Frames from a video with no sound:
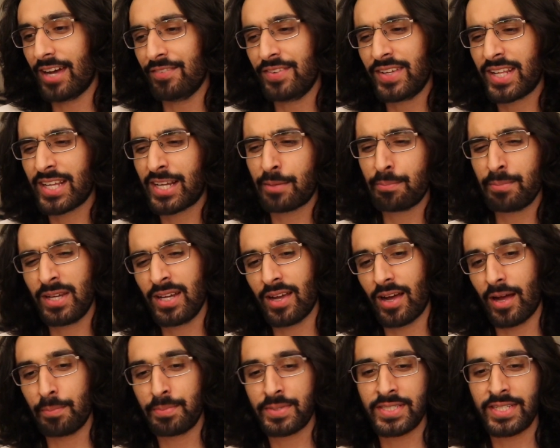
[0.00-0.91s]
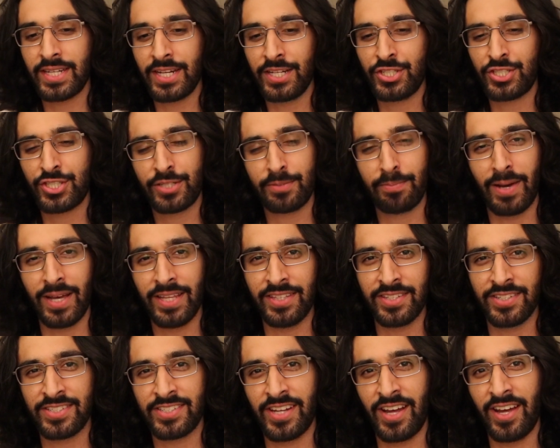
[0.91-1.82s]
feel like I'm being upstaged by
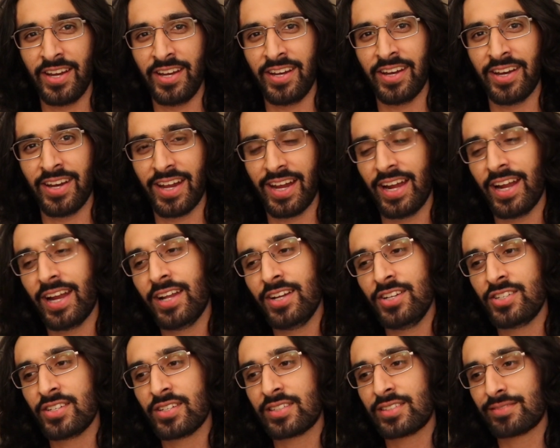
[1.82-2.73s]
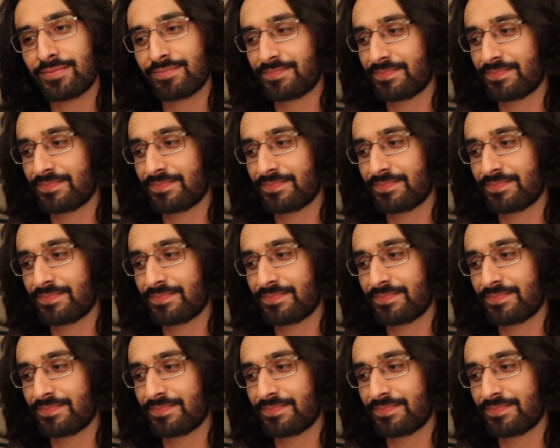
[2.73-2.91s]
the sun, and I just,